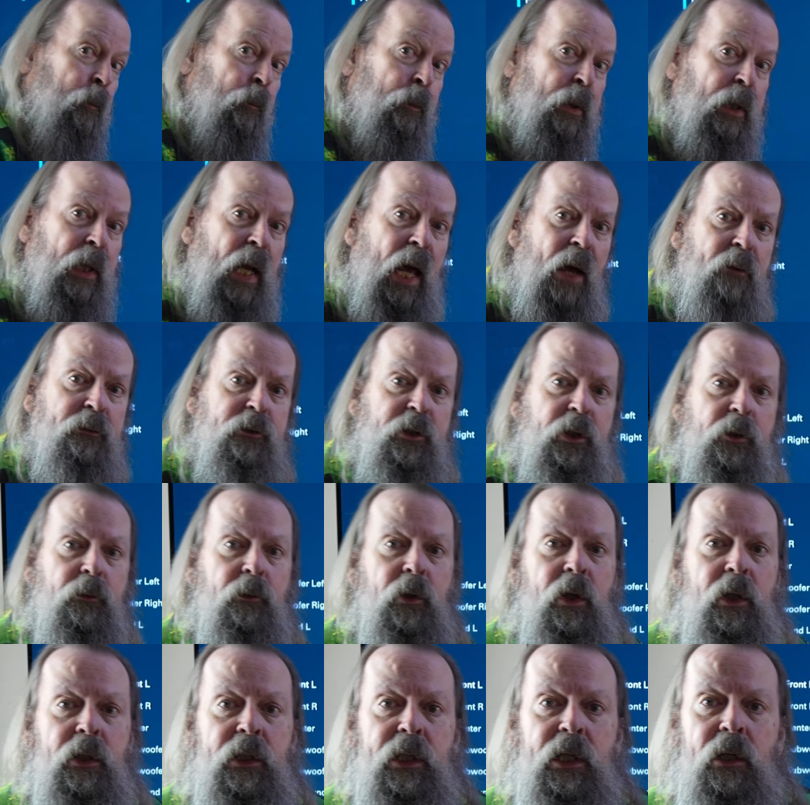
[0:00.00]
But after you
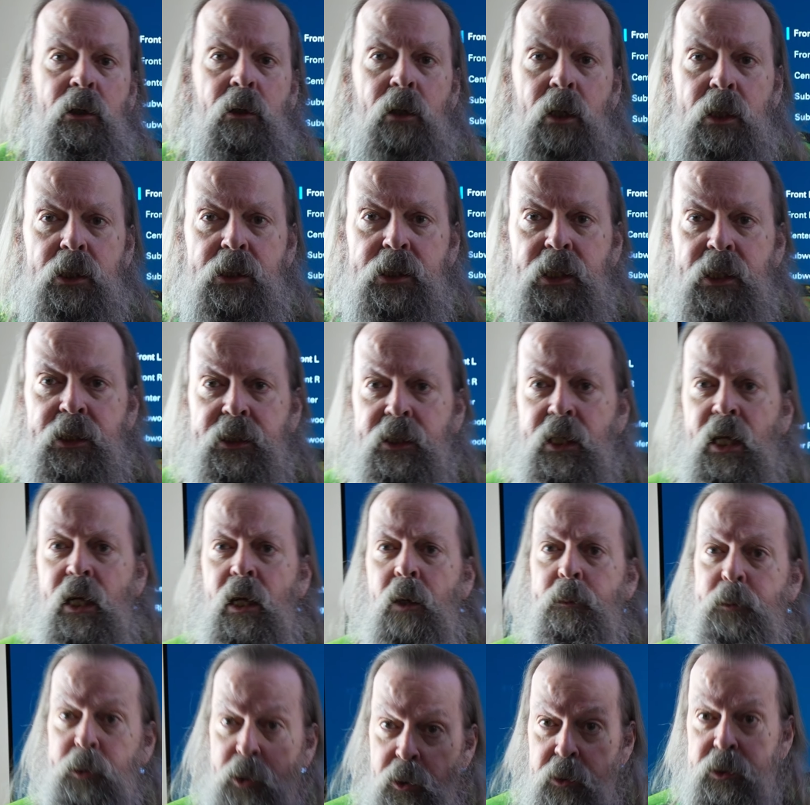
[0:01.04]
run the Audyssey
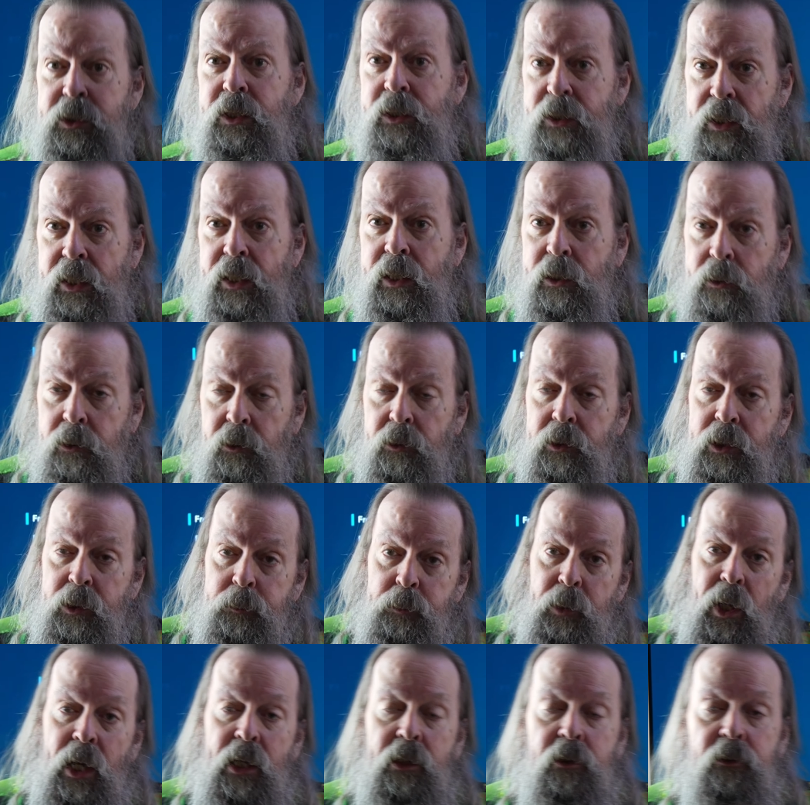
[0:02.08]
setup using the included
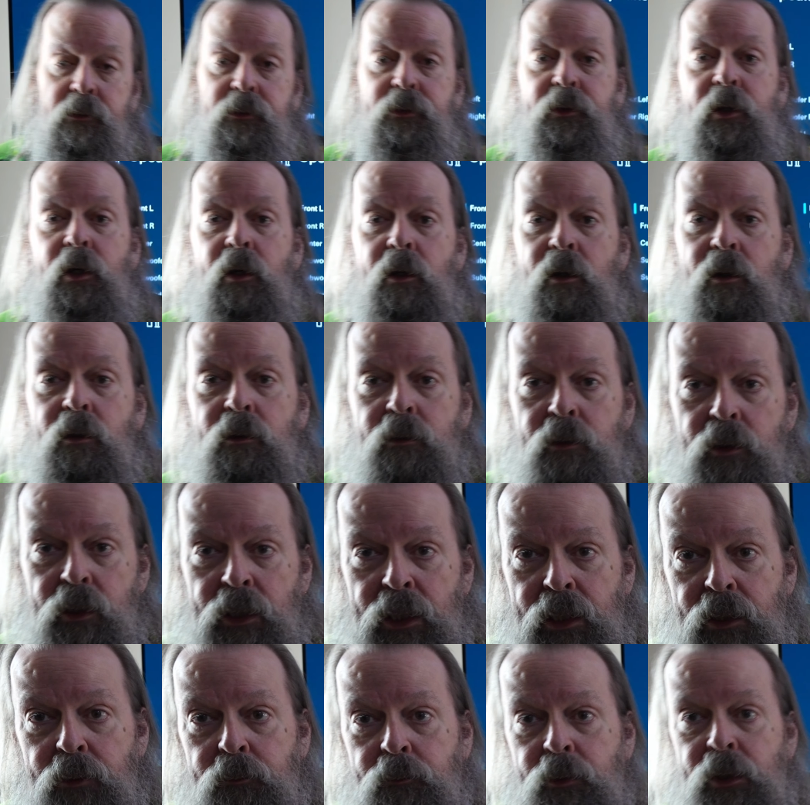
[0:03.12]
microphone,
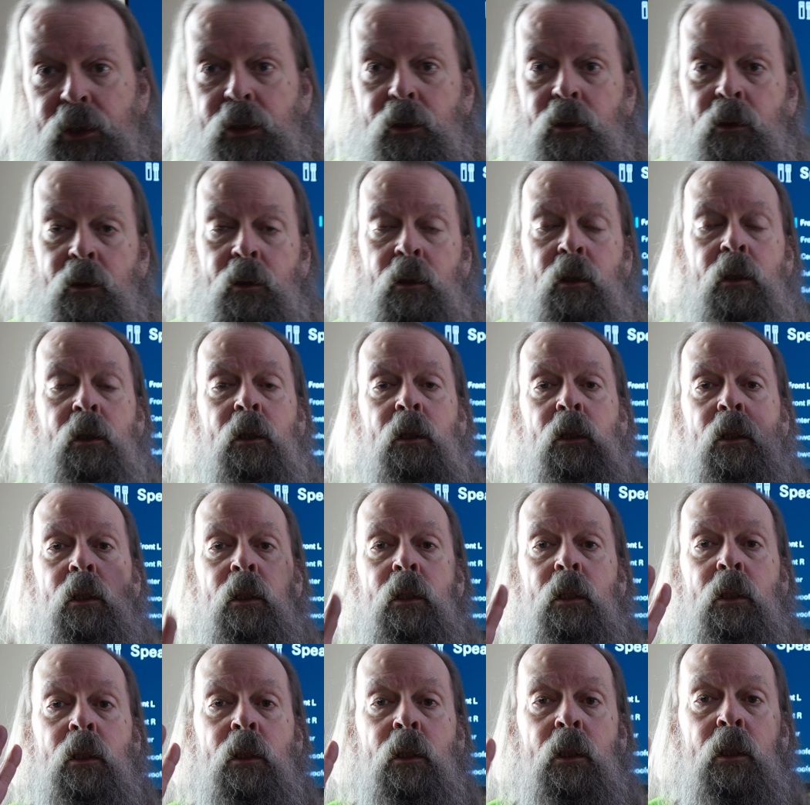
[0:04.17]
it will
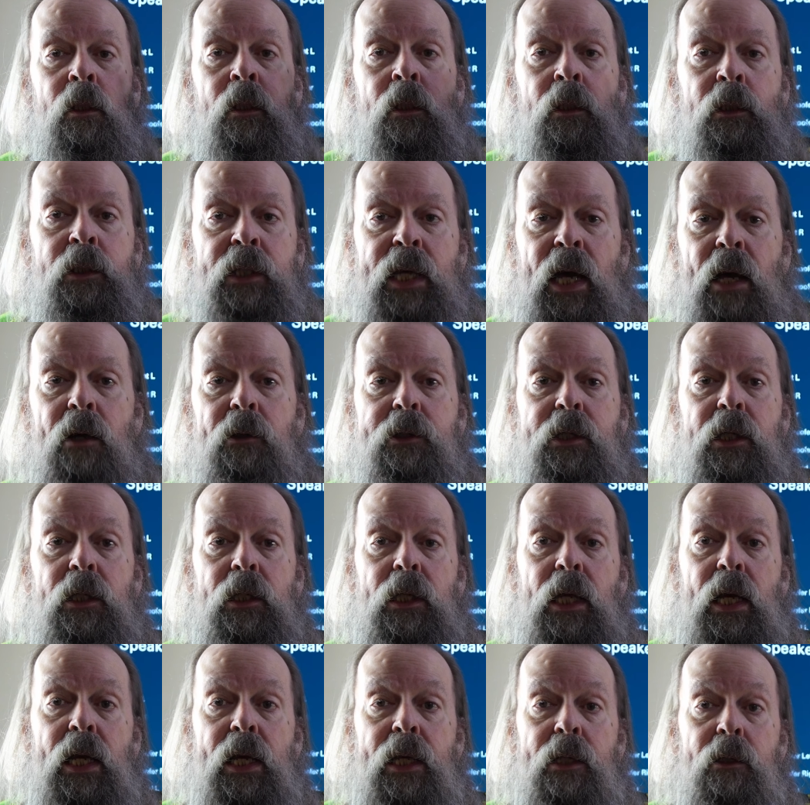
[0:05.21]

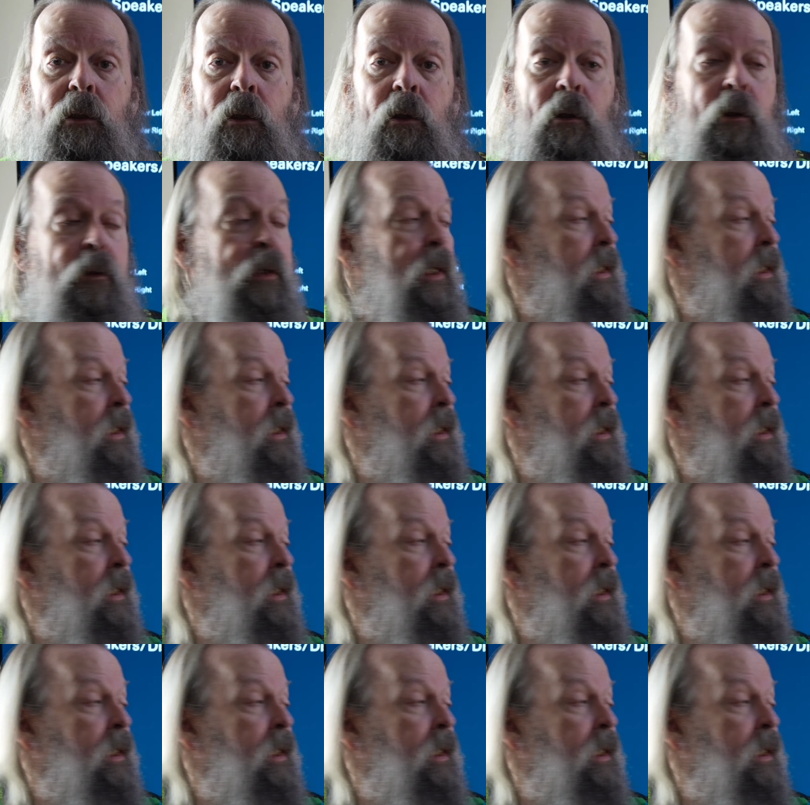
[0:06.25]
calculate all the